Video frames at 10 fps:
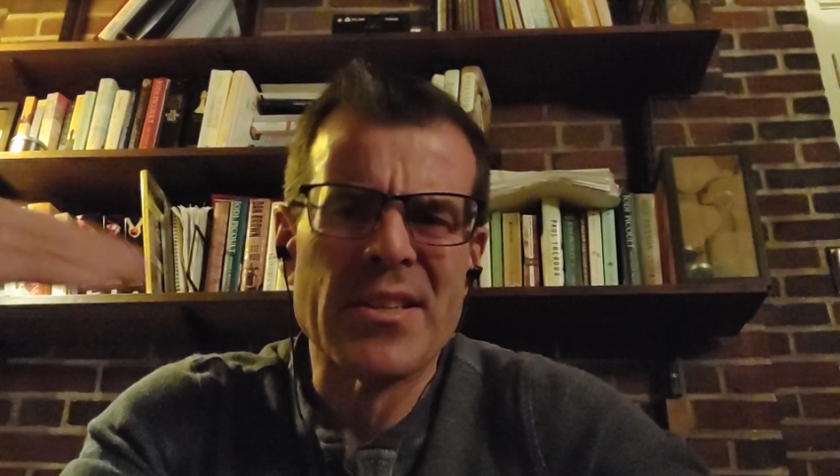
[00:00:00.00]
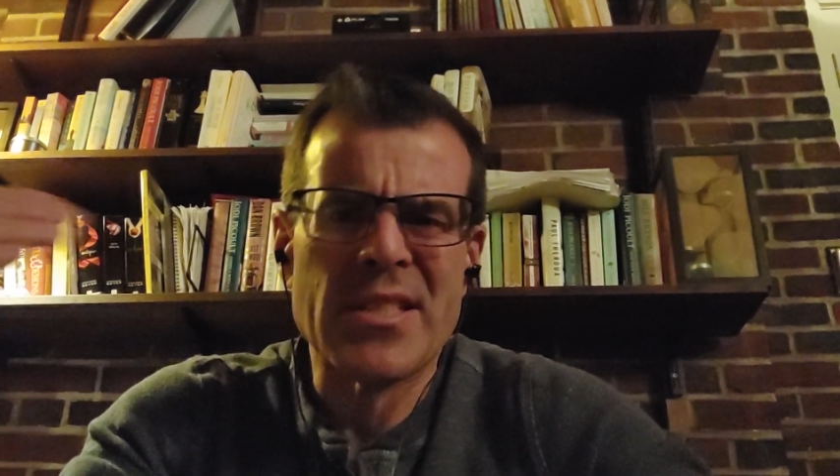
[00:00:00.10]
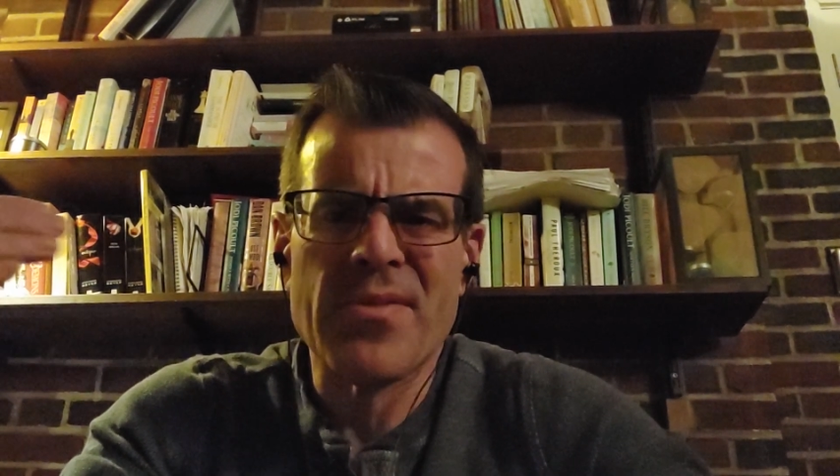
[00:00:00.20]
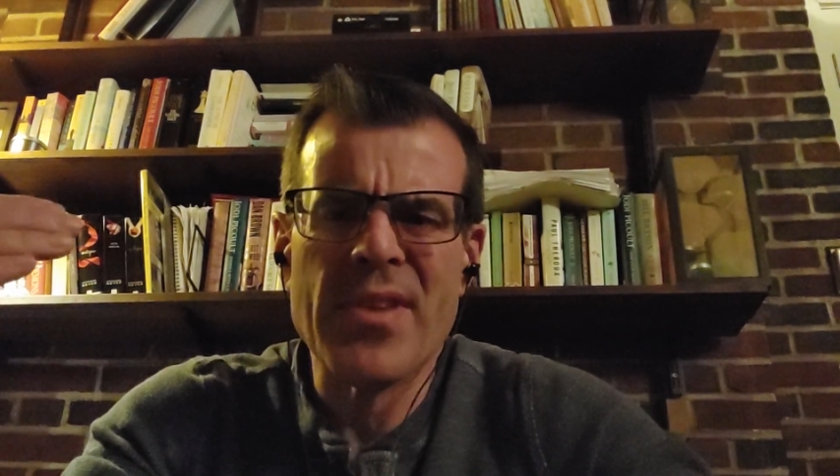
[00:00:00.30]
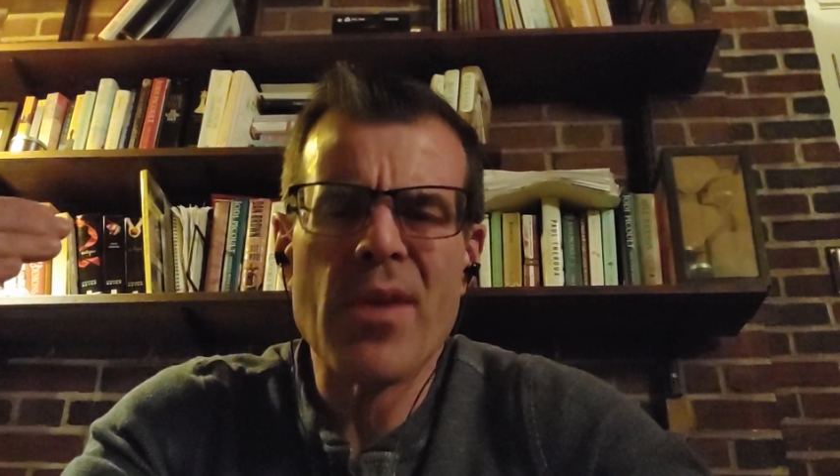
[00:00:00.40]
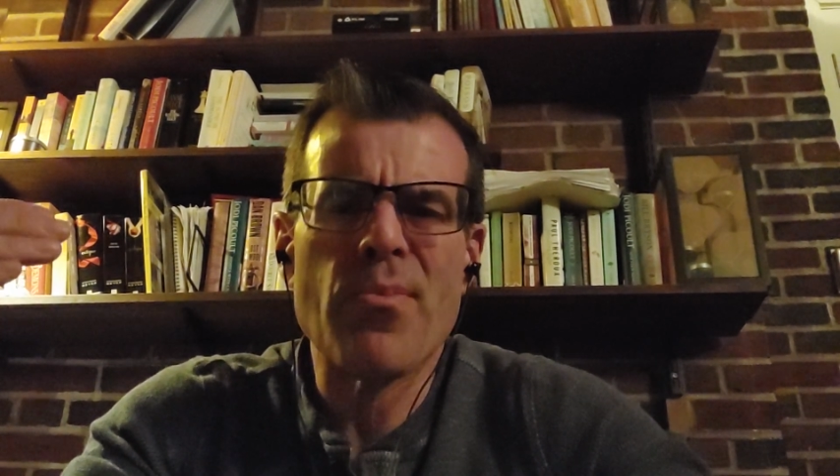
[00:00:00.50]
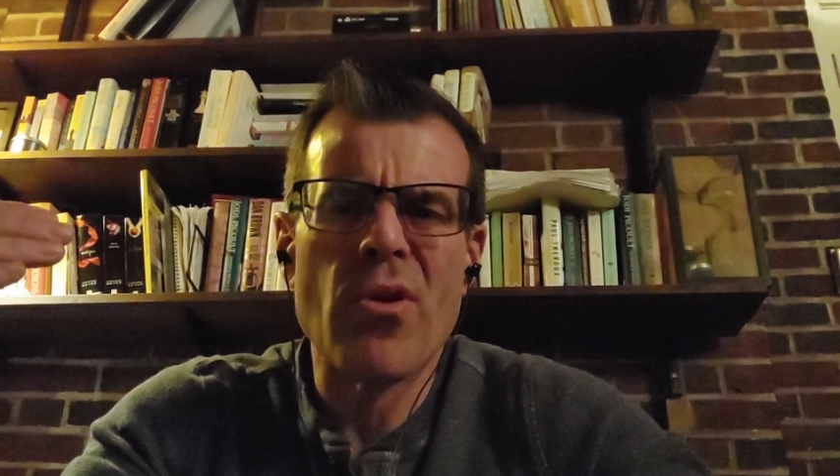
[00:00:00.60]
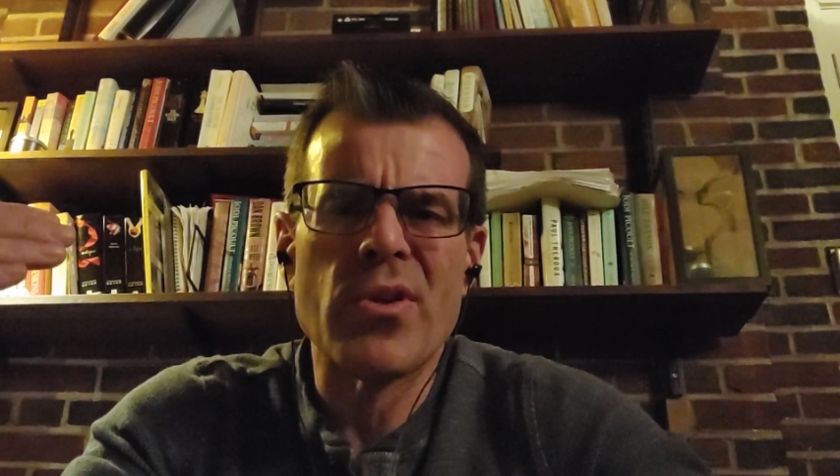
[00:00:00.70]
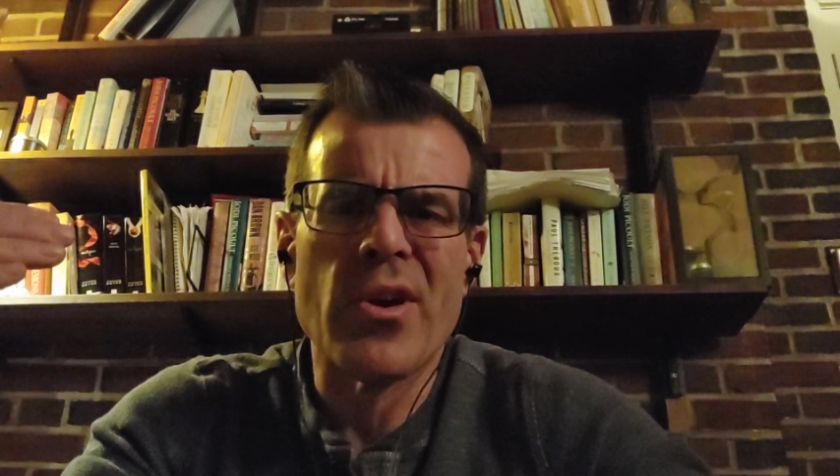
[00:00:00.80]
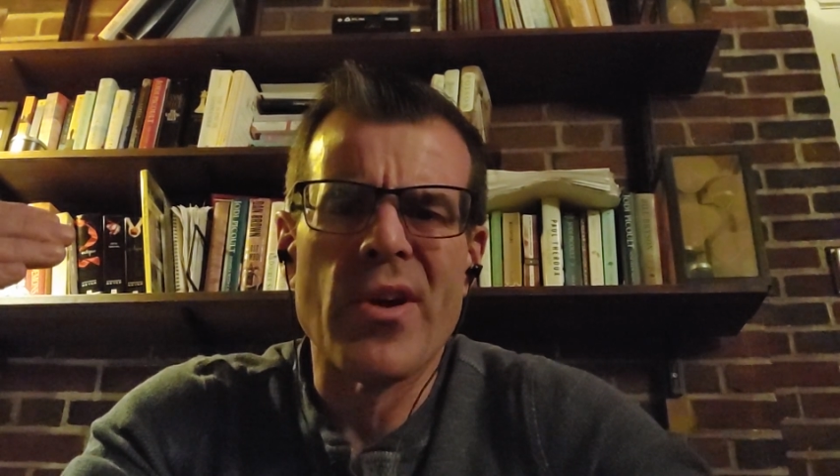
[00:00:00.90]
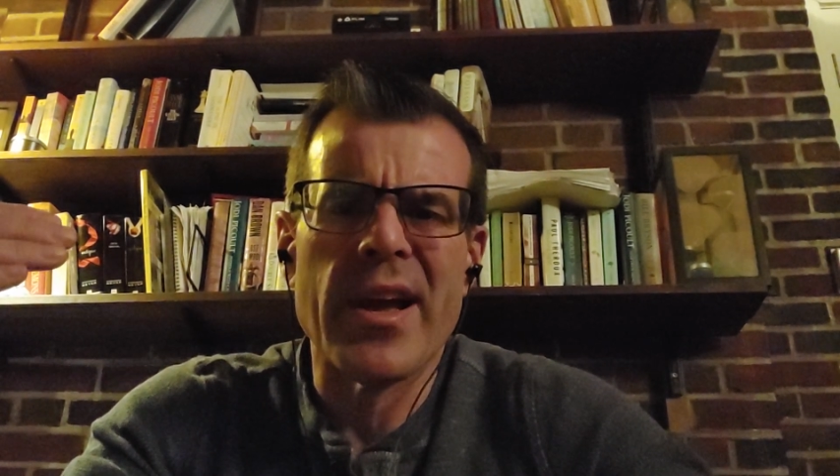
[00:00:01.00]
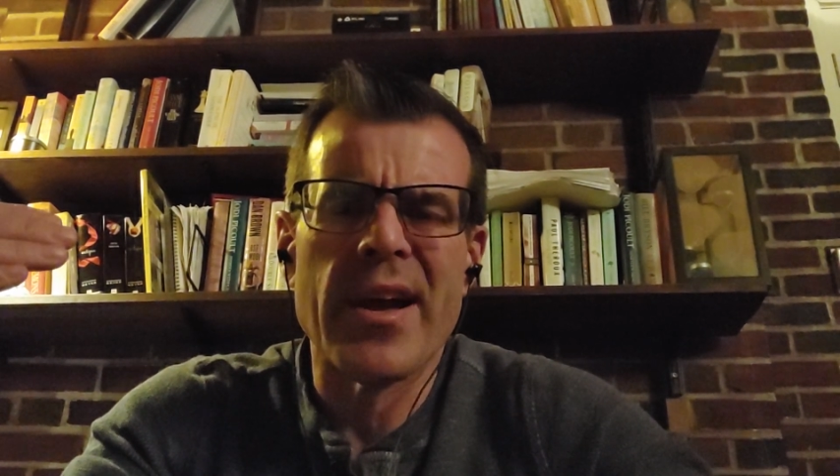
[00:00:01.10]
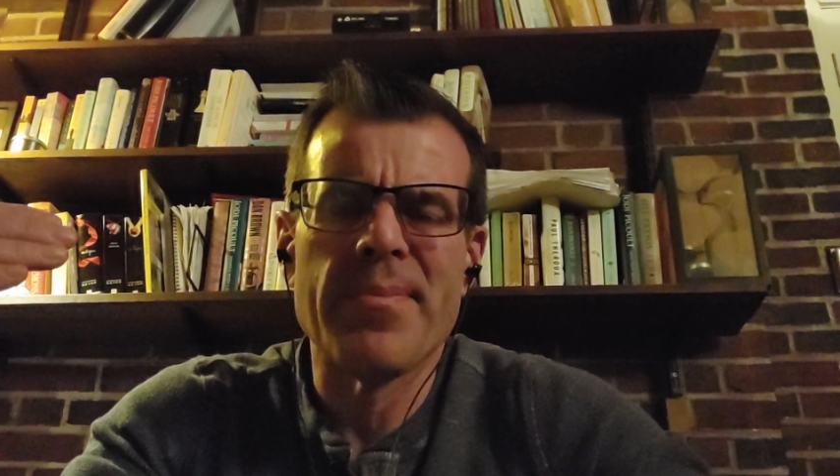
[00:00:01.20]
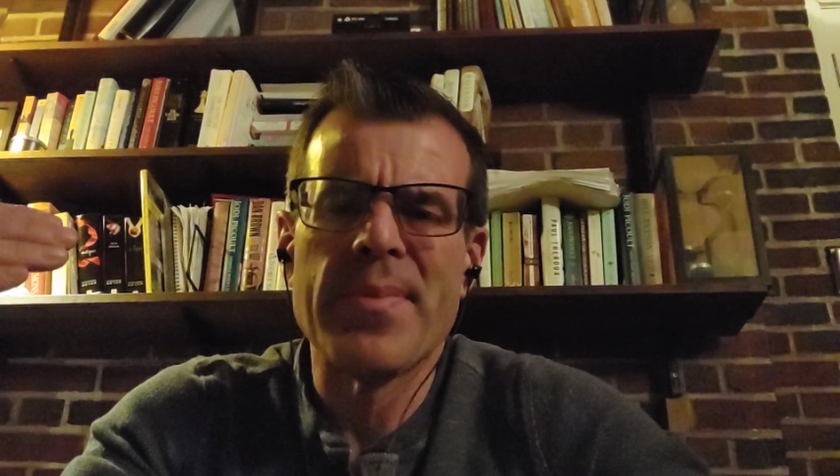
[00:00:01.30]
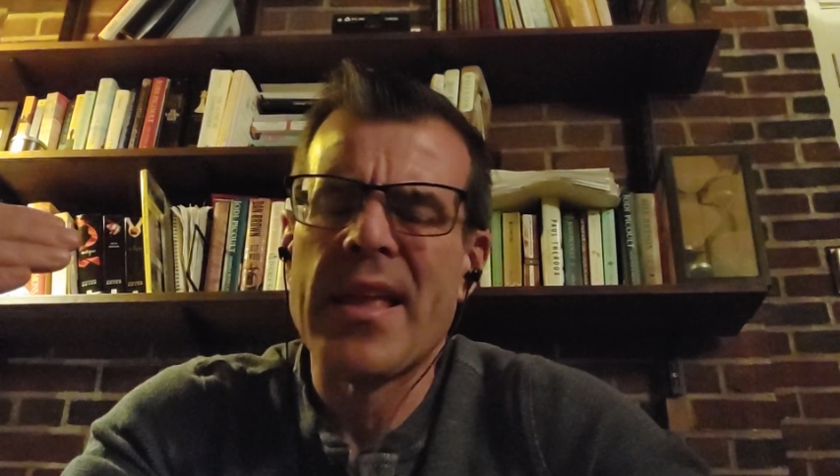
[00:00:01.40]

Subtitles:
severe proteinuria